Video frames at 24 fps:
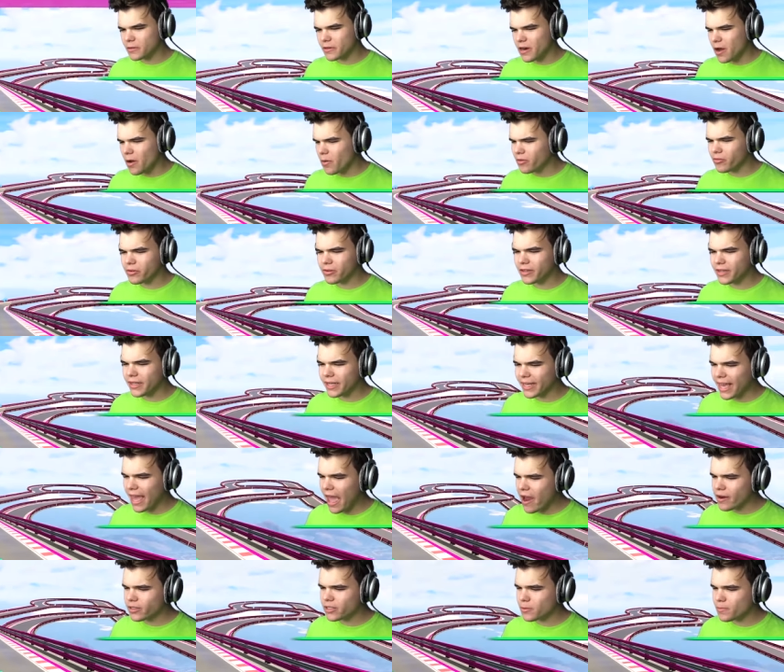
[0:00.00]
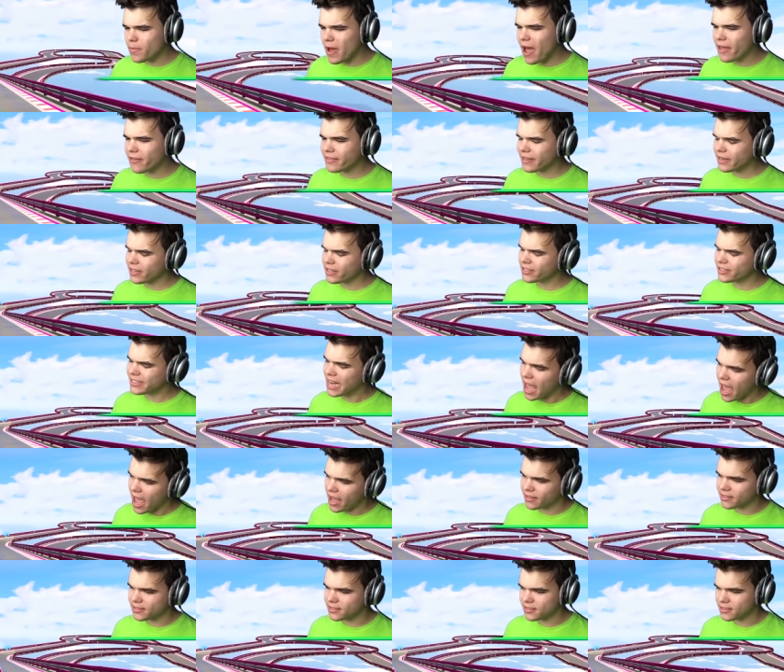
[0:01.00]
but no one really cares about that you're
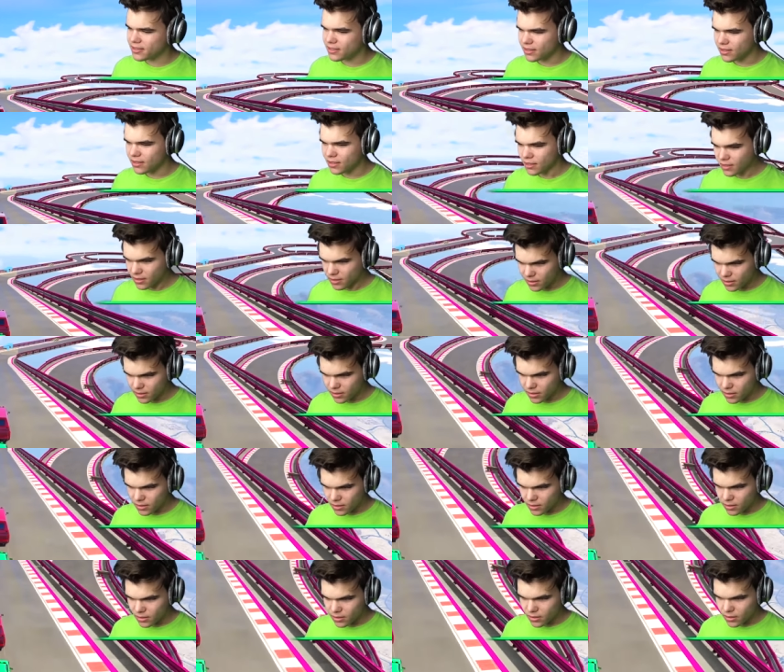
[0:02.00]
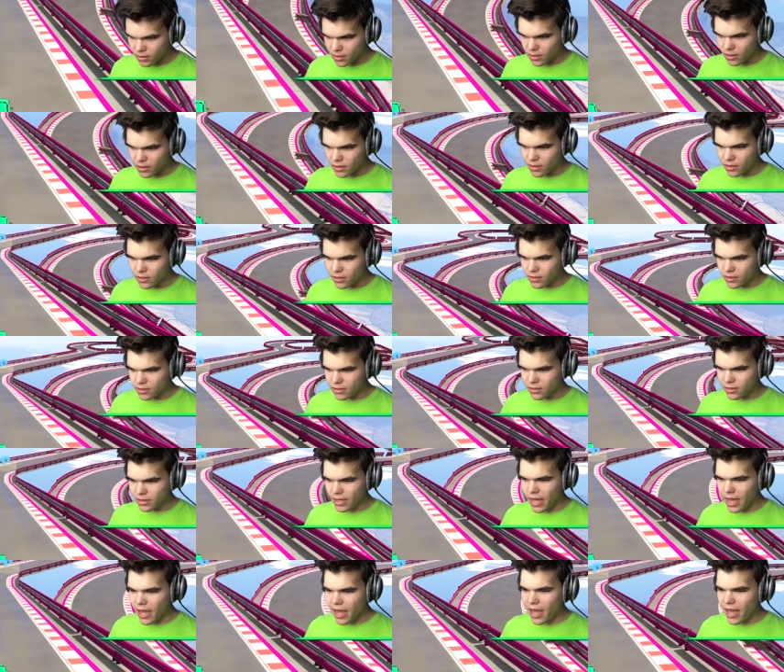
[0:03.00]
tense. We're driving pedo vans. Dude,
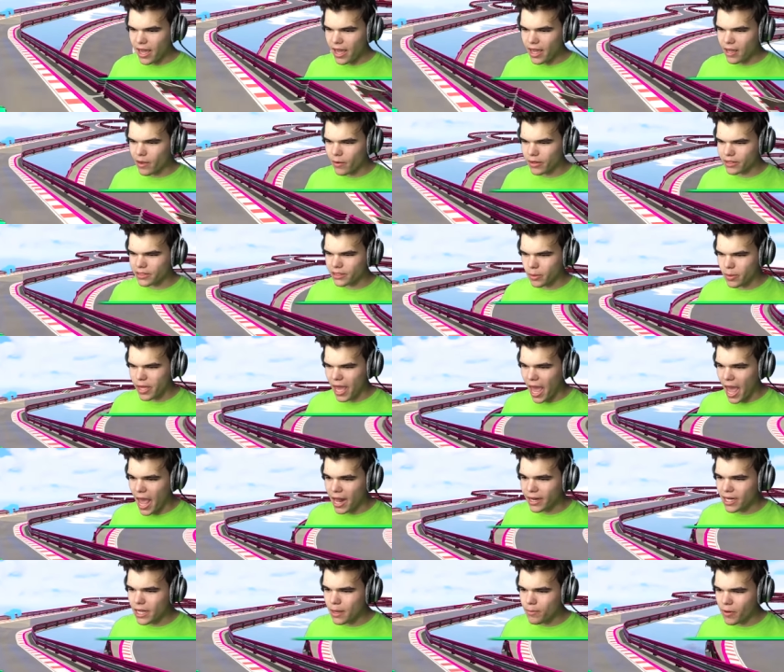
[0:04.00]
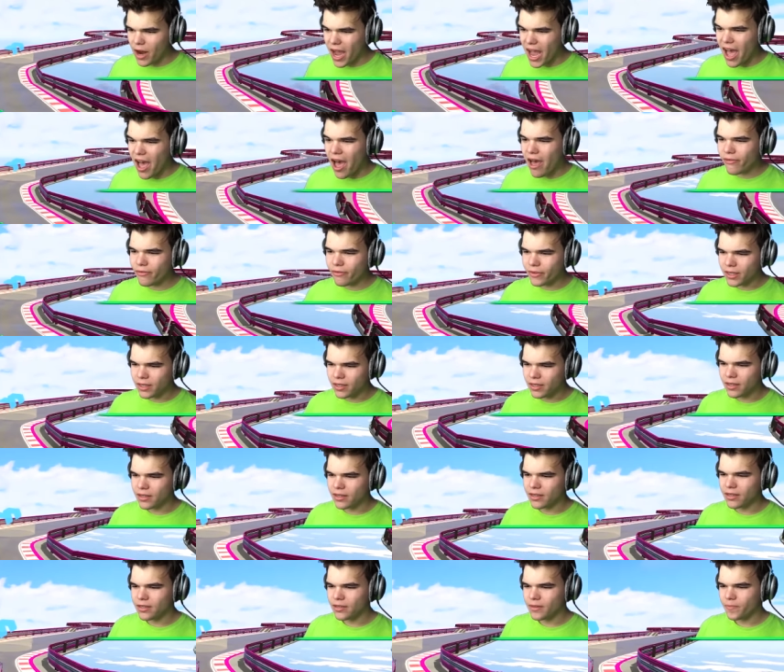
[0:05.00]
dude. Yay, want hey, some candy, bro?
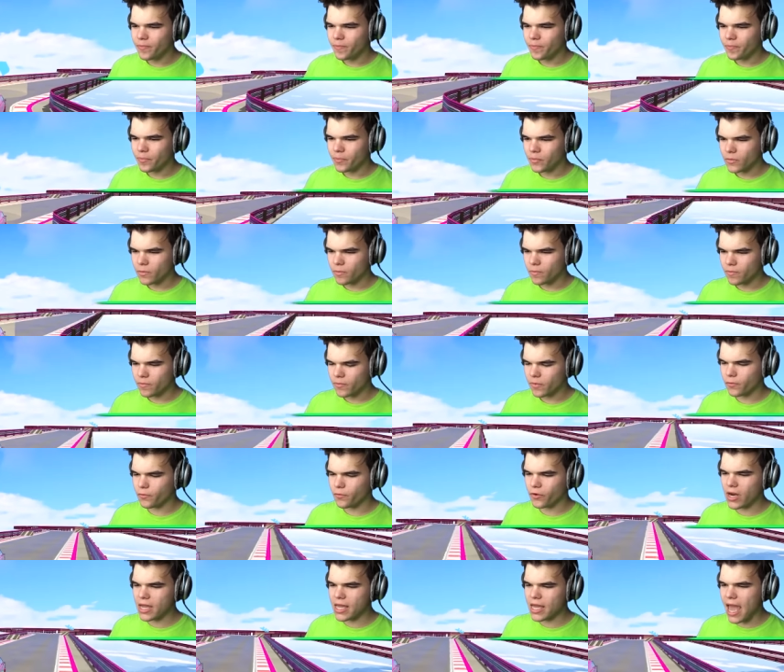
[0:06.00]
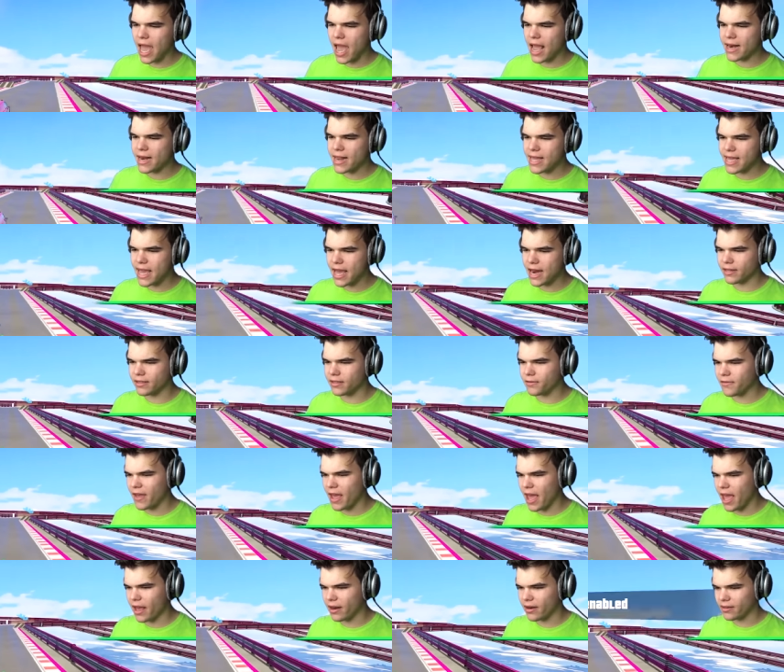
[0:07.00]
Hey, let buddy. Free candy. Get in the
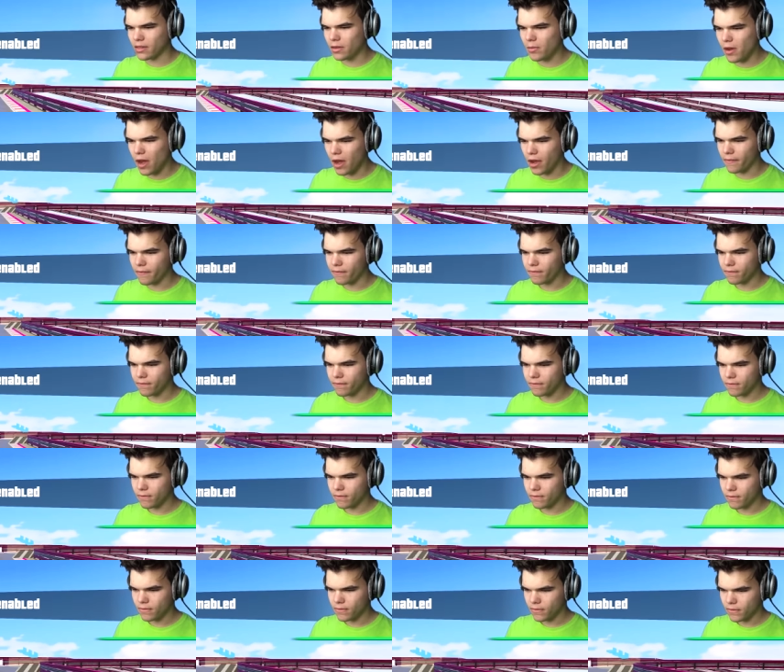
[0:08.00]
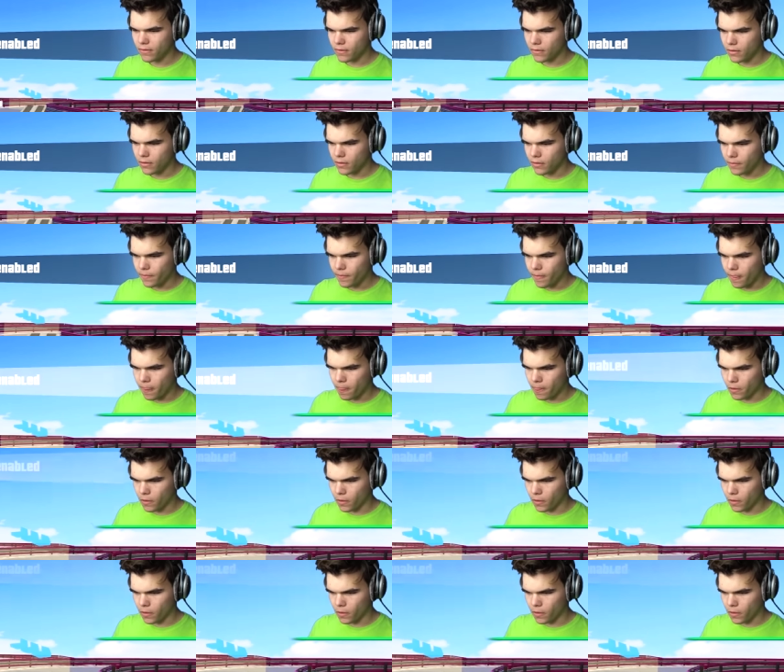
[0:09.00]
van. Come on. Get into the ram jelly.